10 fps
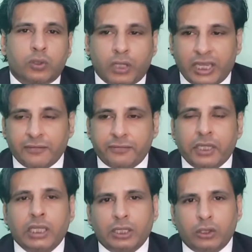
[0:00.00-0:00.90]
to give.
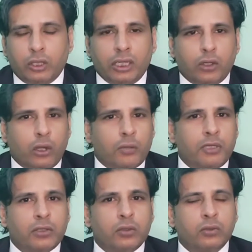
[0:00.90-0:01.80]
In
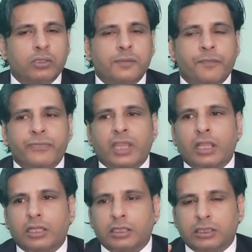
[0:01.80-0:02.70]
normal course,
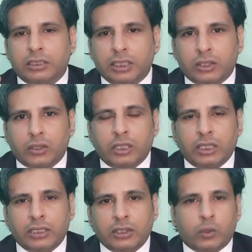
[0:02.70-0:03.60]

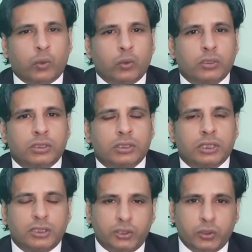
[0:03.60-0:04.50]
the courts
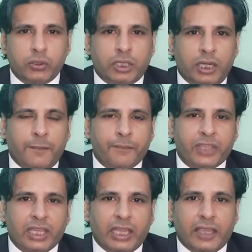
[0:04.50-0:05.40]
usually
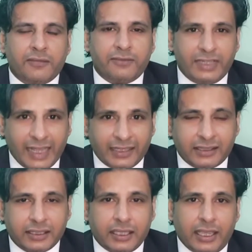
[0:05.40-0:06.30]
give
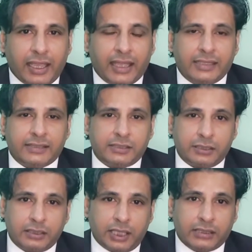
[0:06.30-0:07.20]
death as
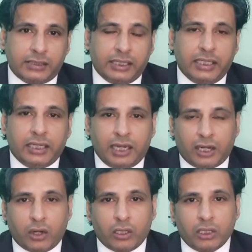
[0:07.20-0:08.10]
tazir
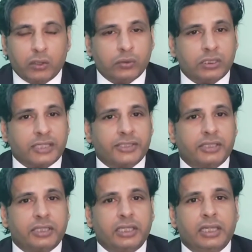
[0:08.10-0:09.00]
according to
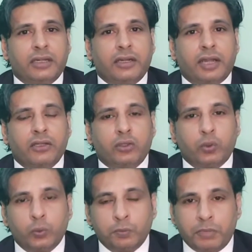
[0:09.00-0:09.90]
section
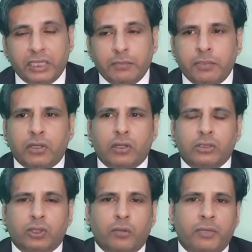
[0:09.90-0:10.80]
302b,
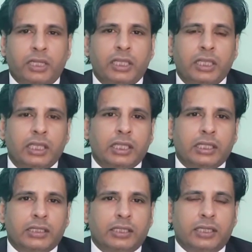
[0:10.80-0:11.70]
because normally
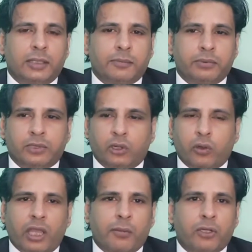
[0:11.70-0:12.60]
the
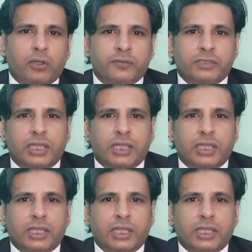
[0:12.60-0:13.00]
requirement of